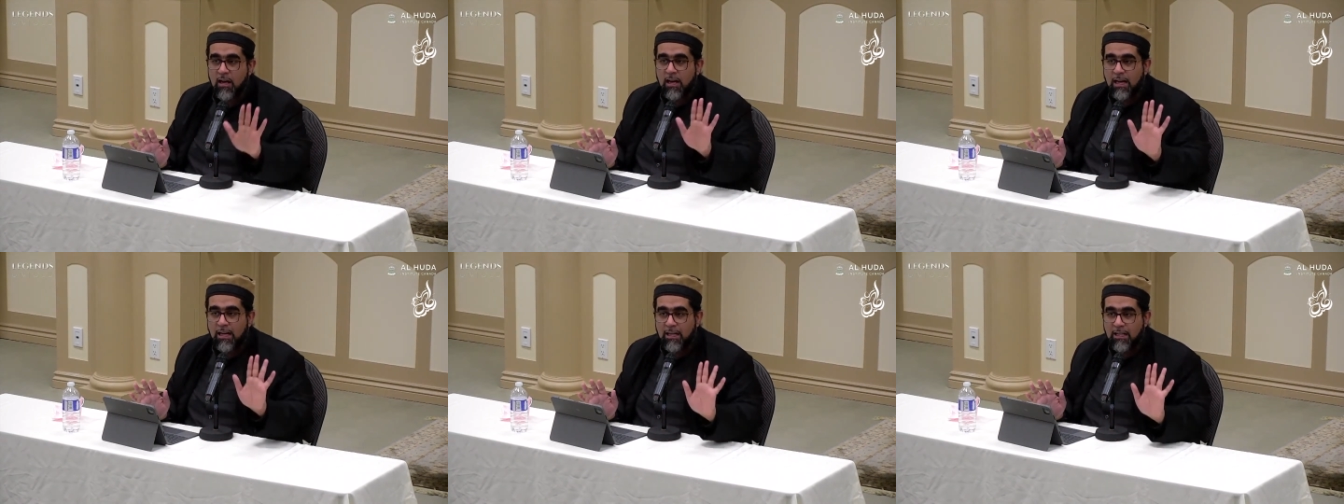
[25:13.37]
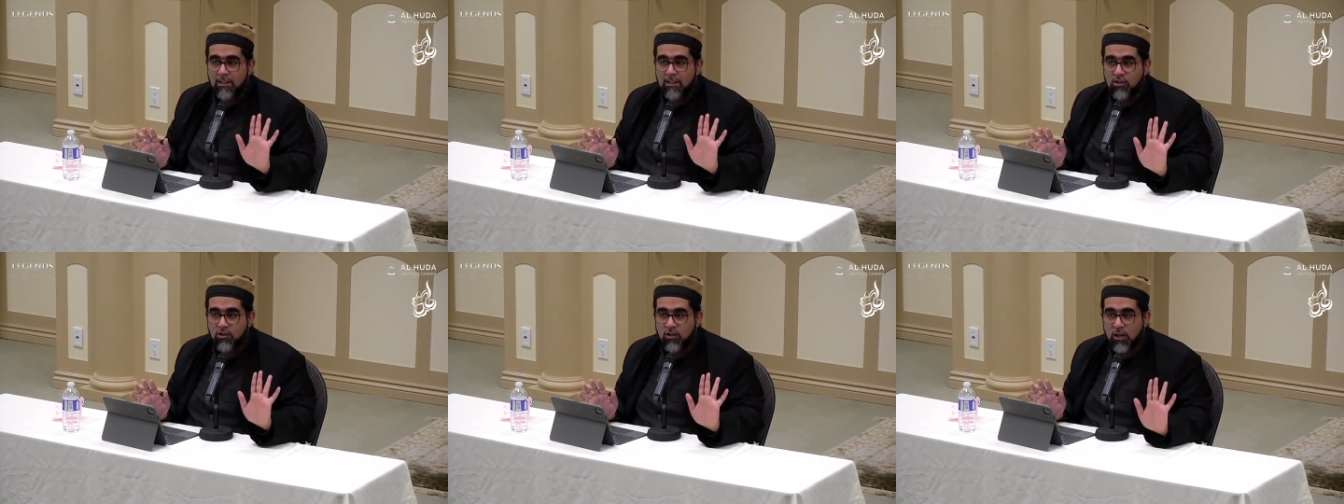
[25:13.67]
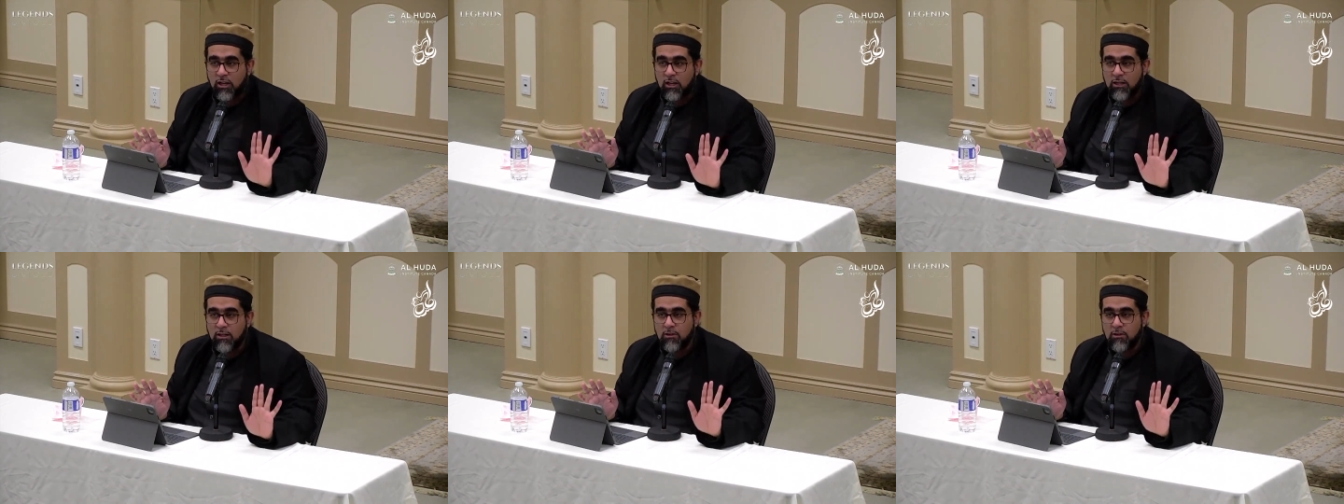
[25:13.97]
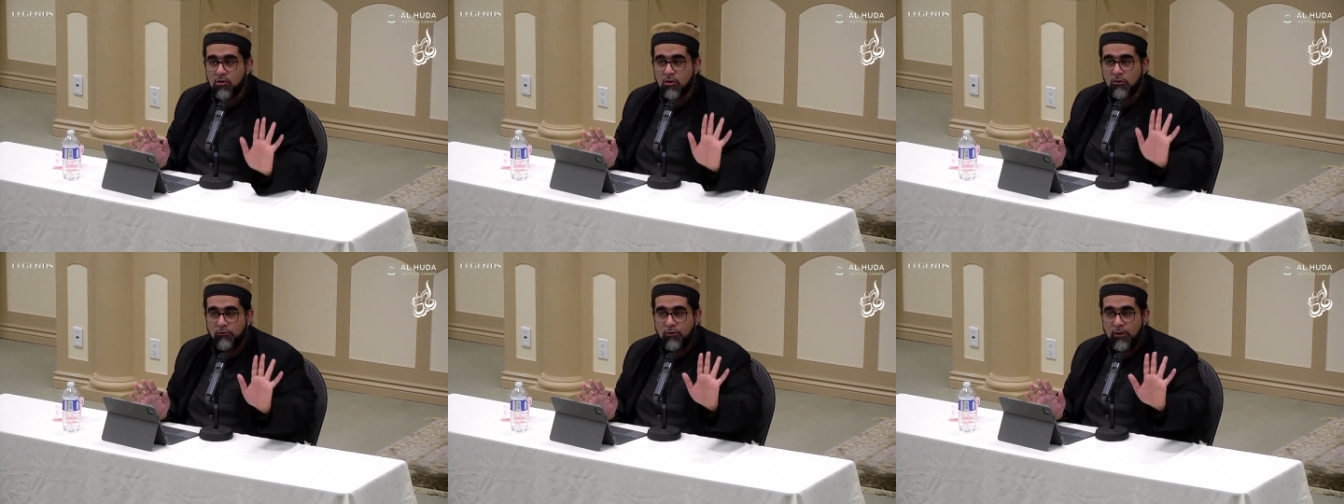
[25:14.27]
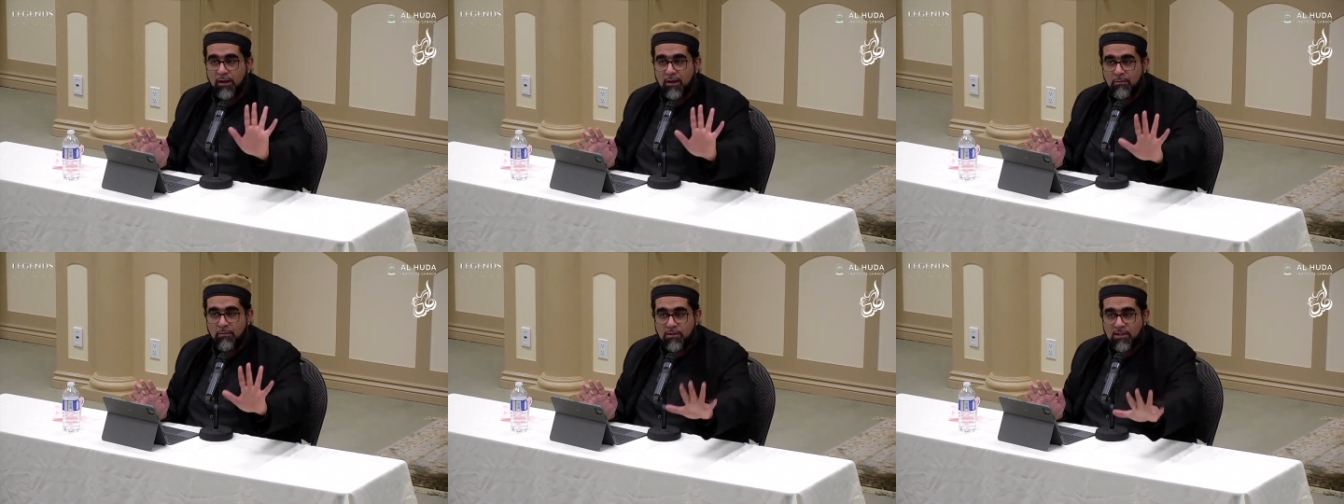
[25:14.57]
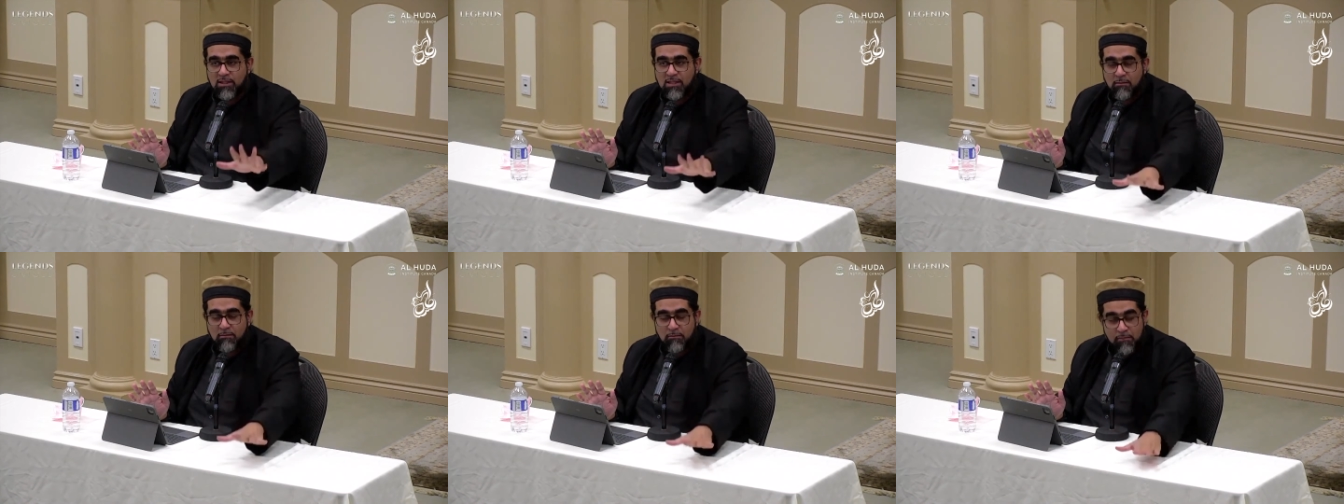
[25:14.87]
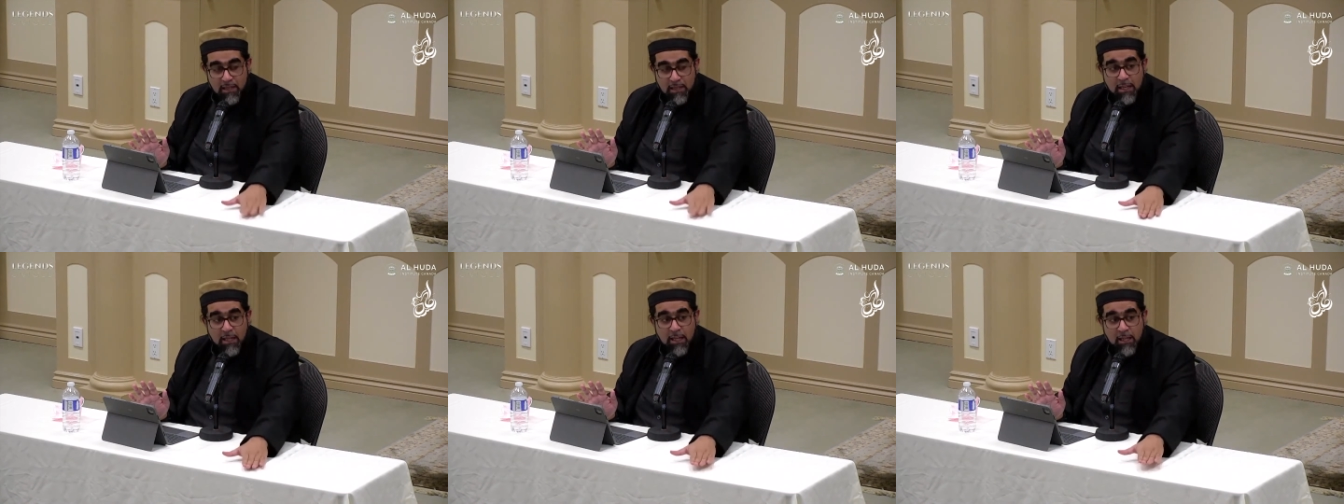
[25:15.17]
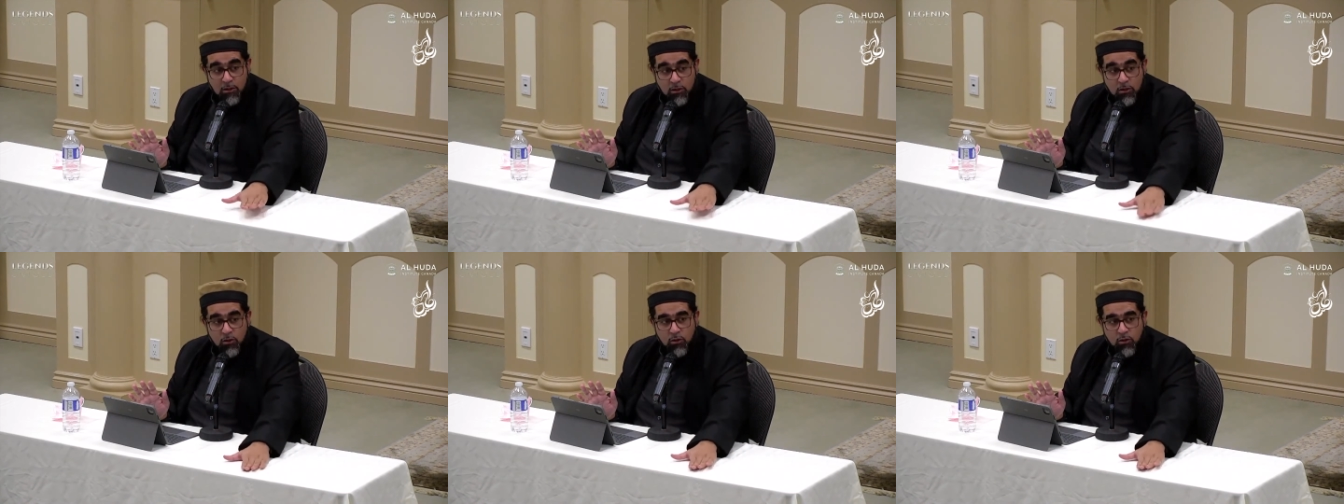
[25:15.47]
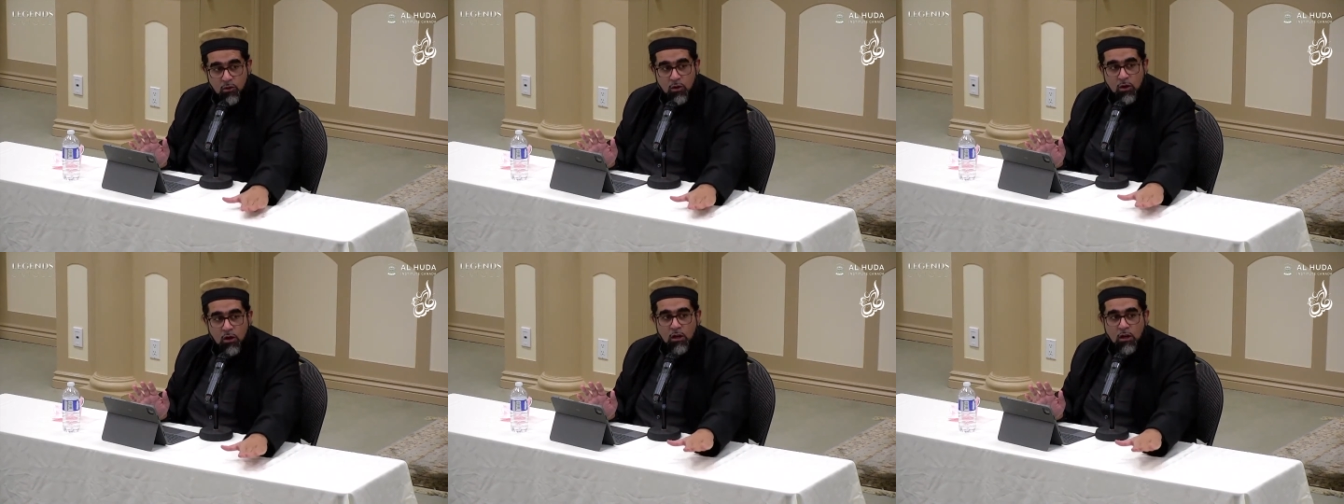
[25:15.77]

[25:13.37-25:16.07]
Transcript: in exchange of him submitting to,